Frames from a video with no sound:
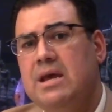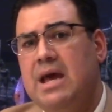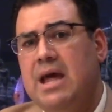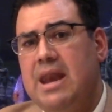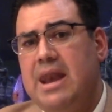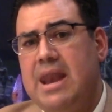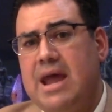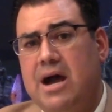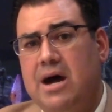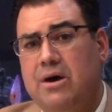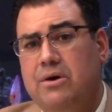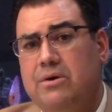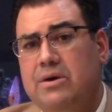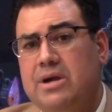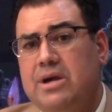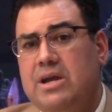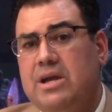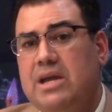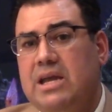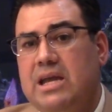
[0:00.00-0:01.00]
Now,
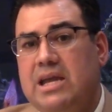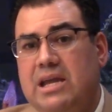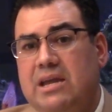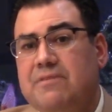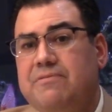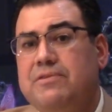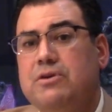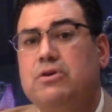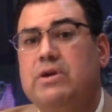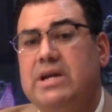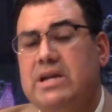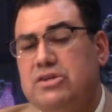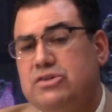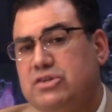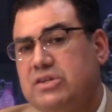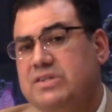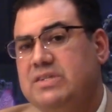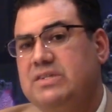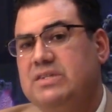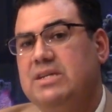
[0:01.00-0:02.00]
if you're
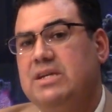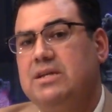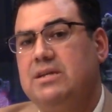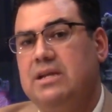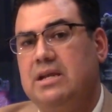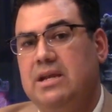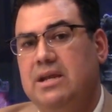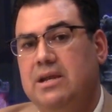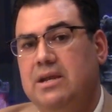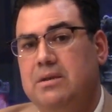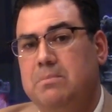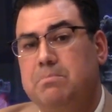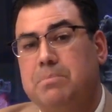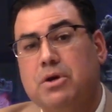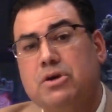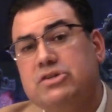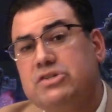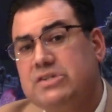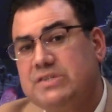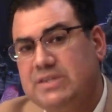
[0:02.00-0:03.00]
interested in
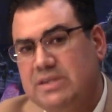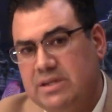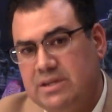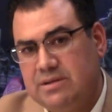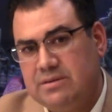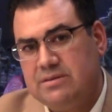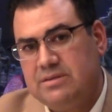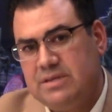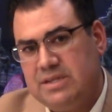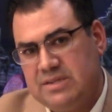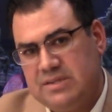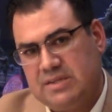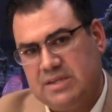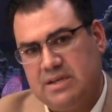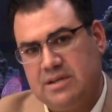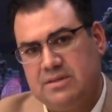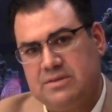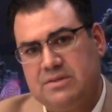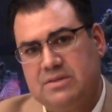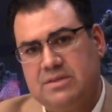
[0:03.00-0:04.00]
purchasing
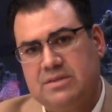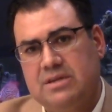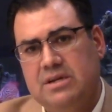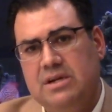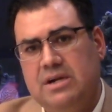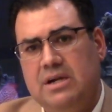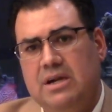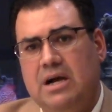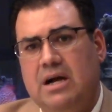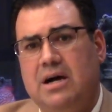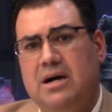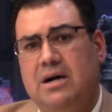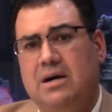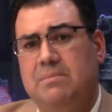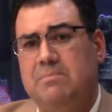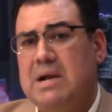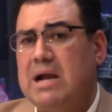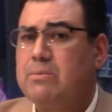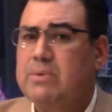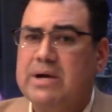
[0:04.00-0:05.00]
discus,
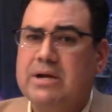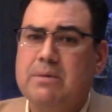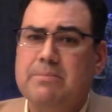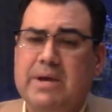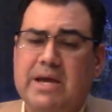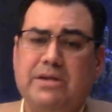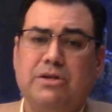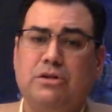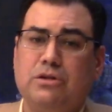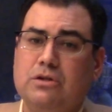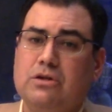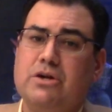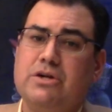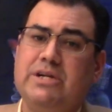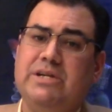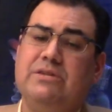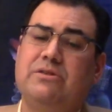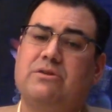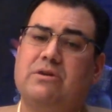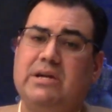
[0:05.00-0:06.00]
I recommend
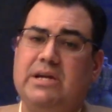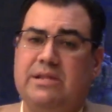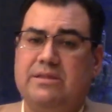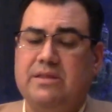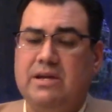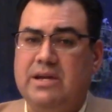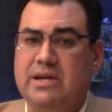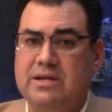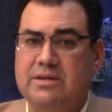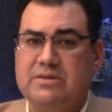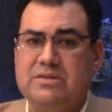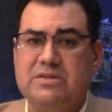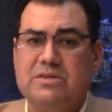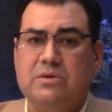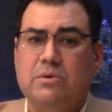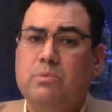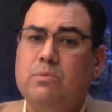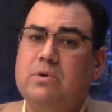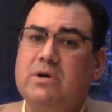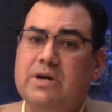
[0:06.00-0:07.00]
learning 3
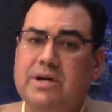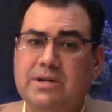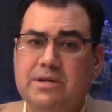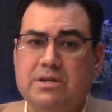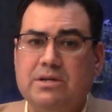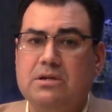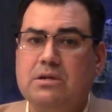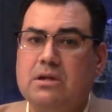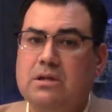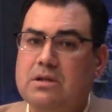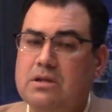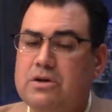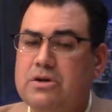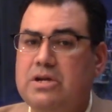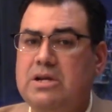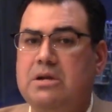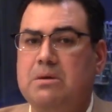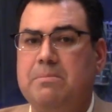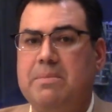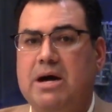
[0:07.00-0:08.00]
things. 1,
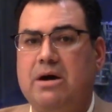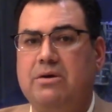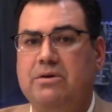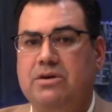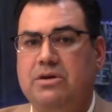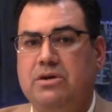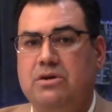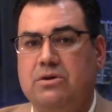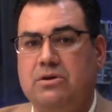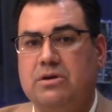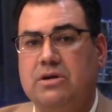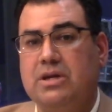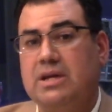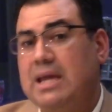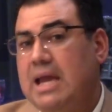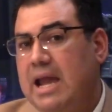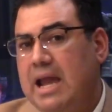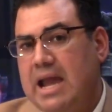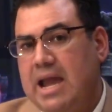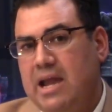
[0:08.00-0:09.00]
learning about your
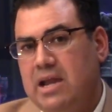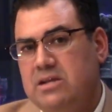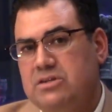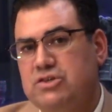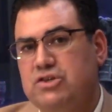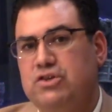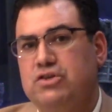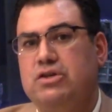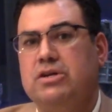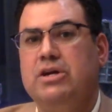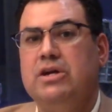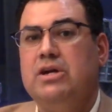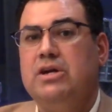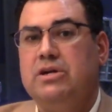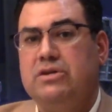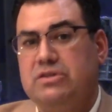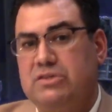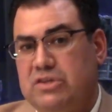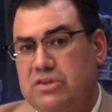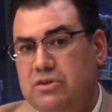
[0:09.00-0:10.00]
KH.
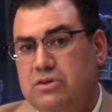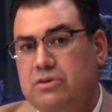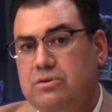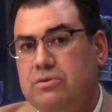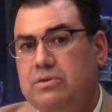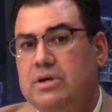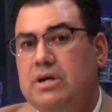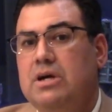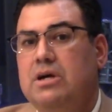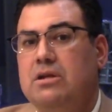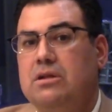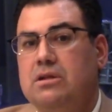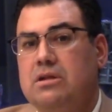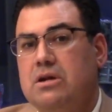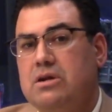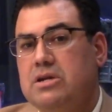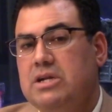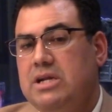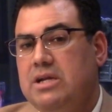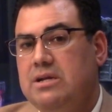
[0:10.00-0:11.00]
2,
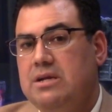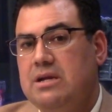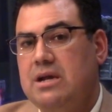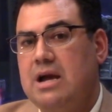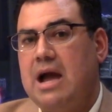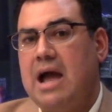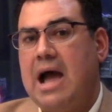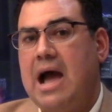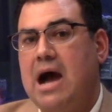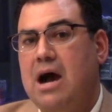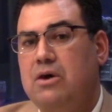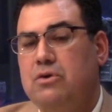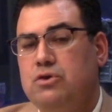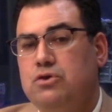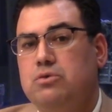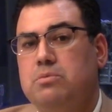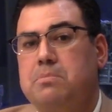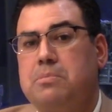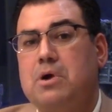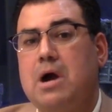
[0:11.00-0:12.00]
learning how
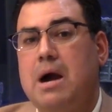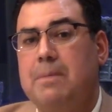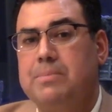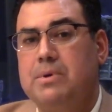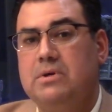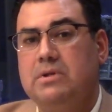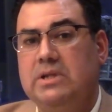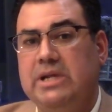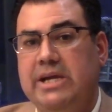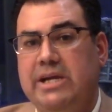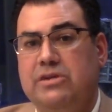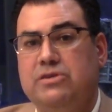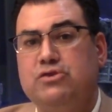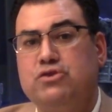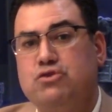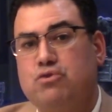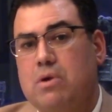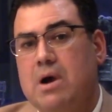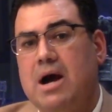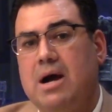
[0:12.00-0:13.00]
to properly
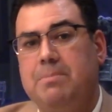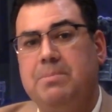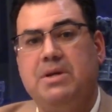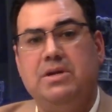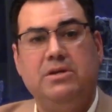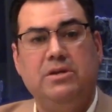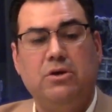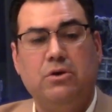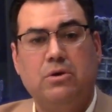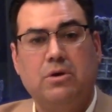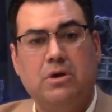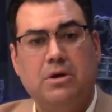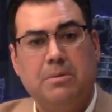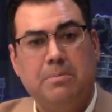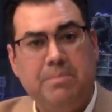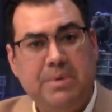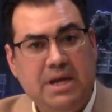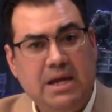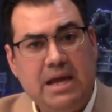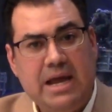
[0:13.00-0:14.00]
drop your
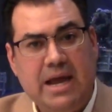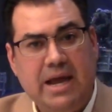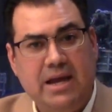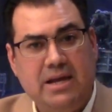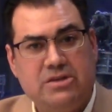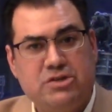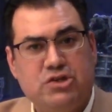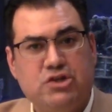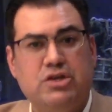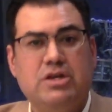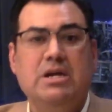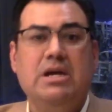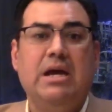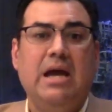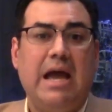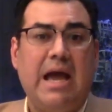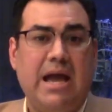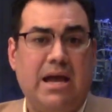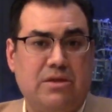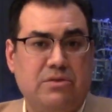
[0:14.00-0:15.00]
pH.
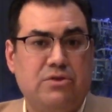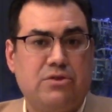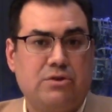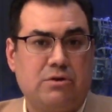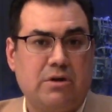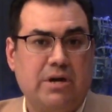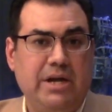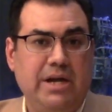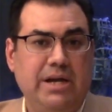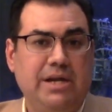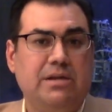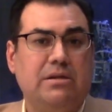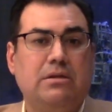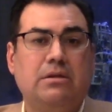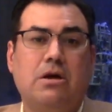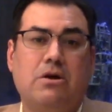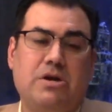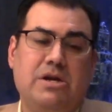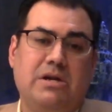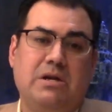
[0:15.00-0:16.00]
And 3,
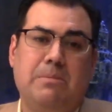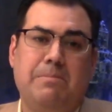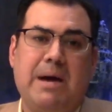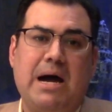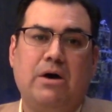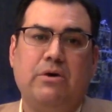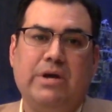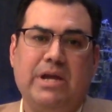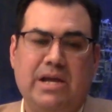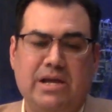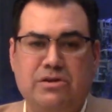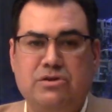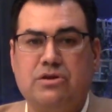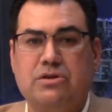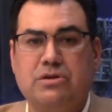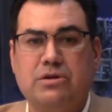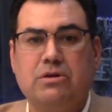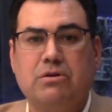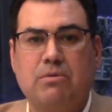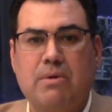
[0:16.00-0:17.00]
learning about
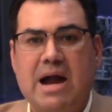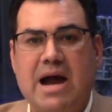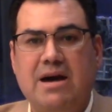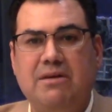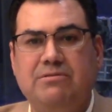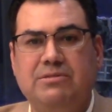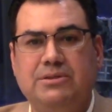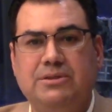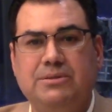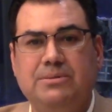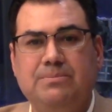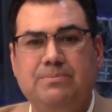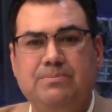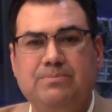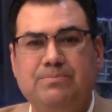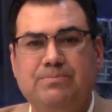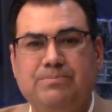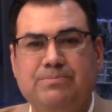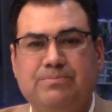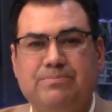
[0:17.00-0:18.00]
inert gravel.
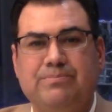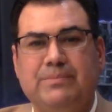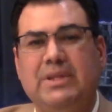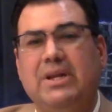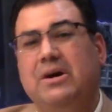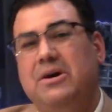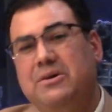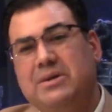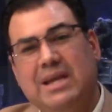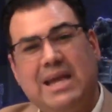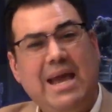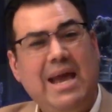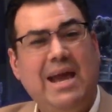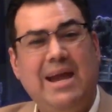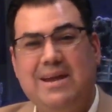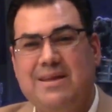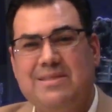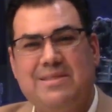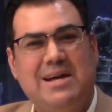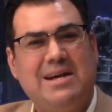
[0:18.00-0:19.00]

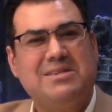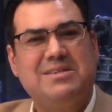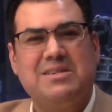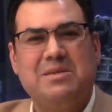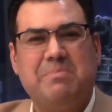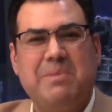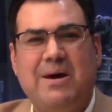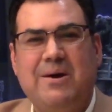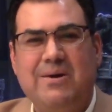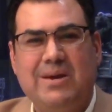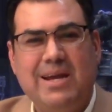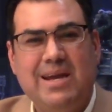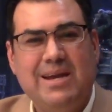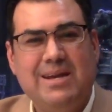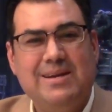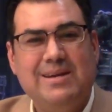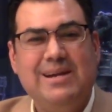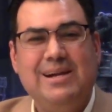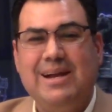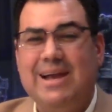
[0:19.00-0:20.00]
Okay, that's about
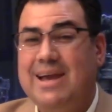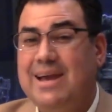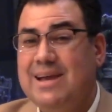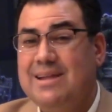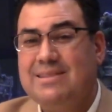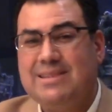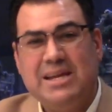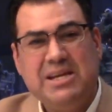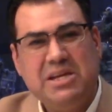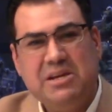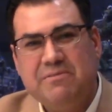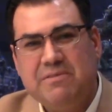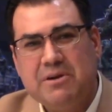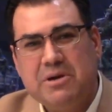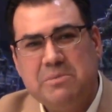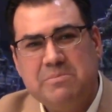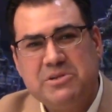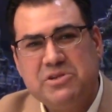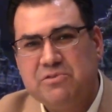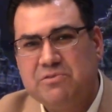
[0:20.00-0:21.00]
it, and thank you
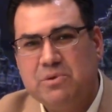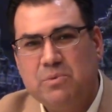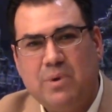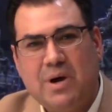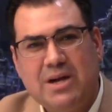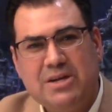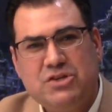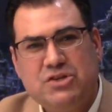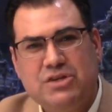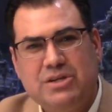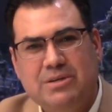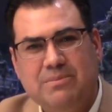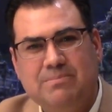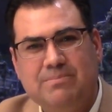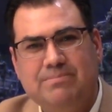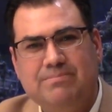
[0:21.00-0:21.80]
very much for watching.